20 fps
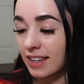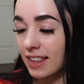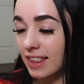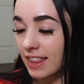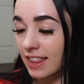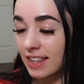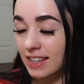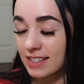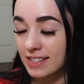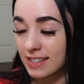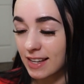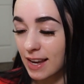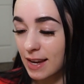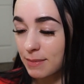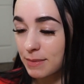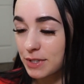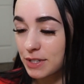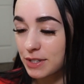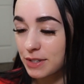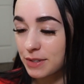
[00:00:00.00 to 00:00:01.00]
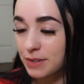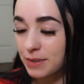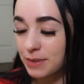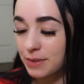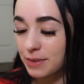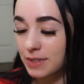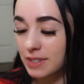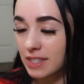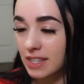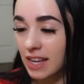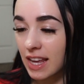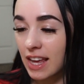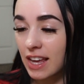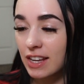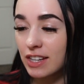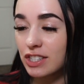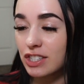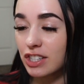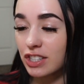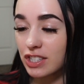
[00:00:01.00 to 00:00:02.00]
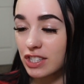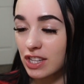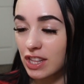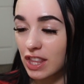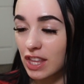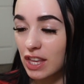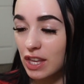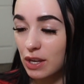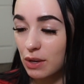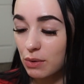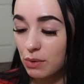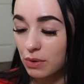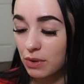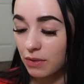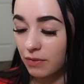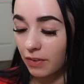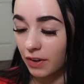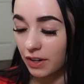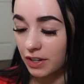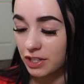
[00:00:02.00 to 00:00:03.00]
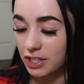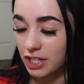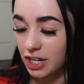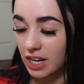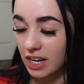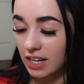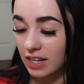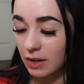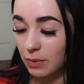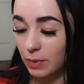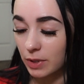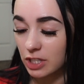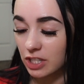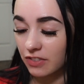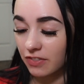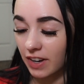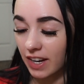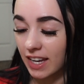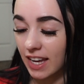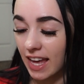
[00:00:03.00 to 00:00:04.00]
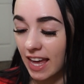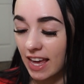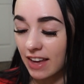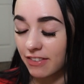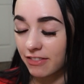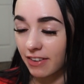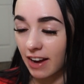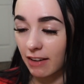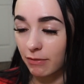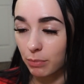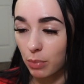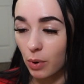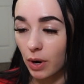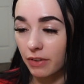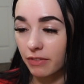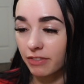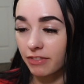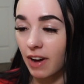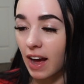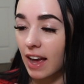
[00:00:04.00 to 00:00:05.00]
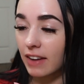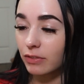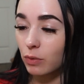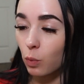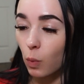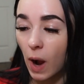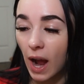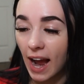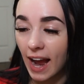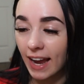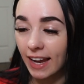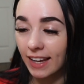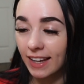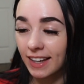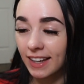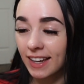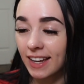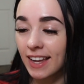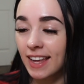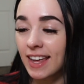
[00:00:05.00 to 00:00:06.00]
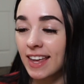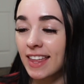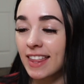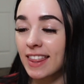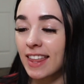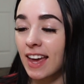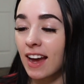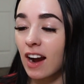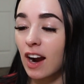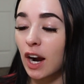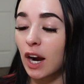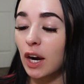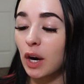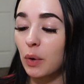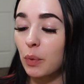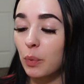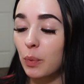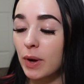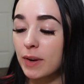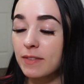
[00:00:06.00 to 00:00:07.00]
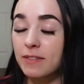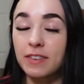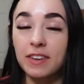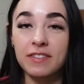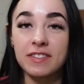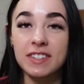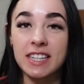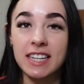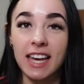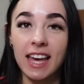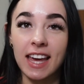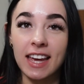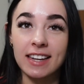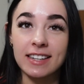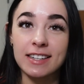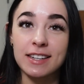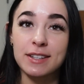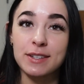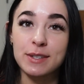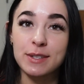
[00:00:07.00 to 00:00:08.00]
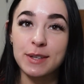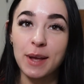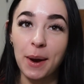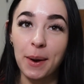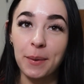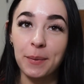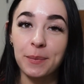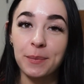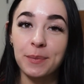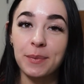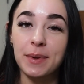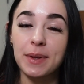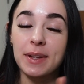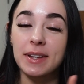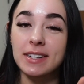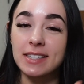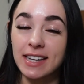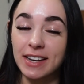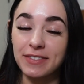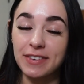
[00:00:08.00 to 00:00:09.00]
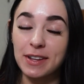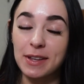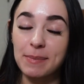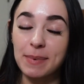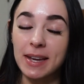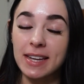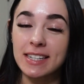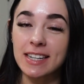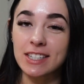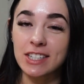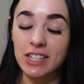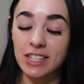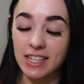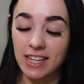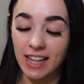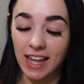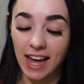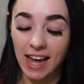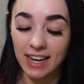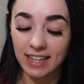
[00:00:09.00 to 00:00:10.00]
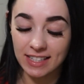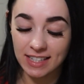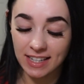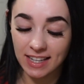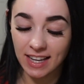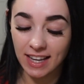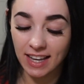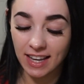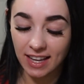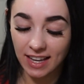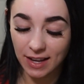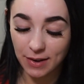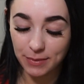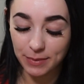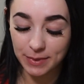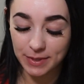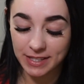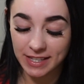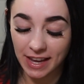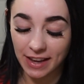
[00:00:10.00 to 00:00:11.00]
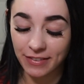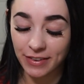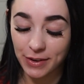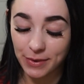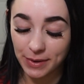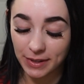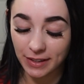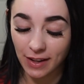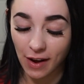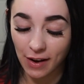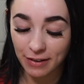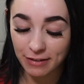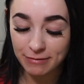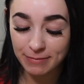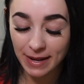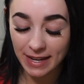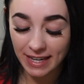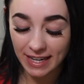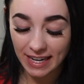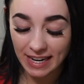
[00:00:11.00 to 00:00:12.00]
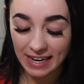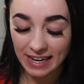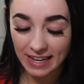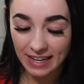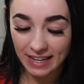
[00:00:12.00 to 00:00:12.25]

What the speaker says: the same shoes, just the youth version, which if I get a 5.5Y, they are $158. So definitely pay attention to that. It will save you a lot of money.